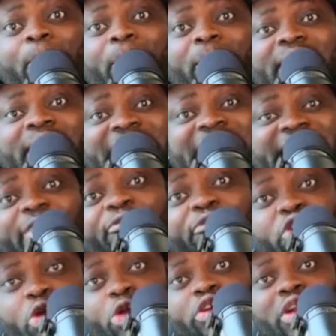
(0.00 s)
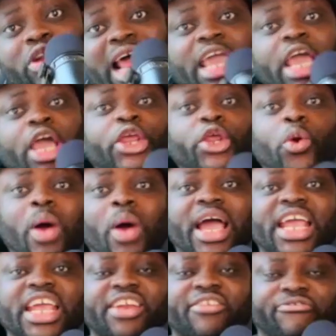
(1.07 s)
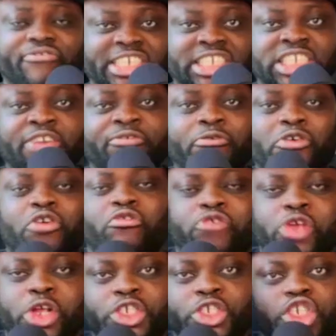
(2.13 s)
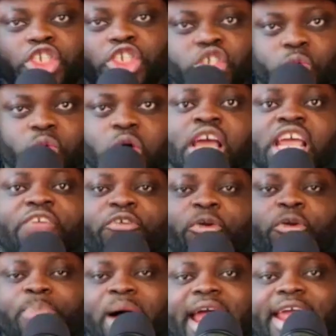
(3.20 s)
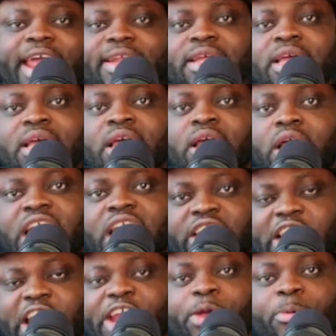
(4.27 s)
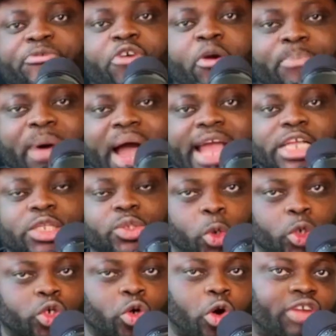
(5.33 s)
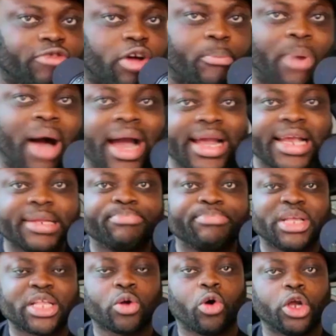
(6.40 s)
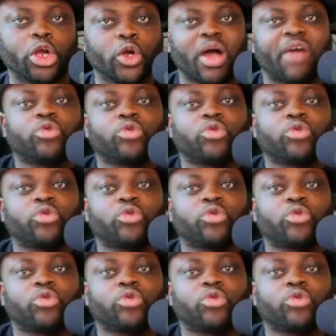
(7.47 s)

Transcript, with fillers: in the future. Like, you are investing for your future you. If you're buying Ethereum, if you're buying Dogecoin, if you're buying Bitcoin, you have to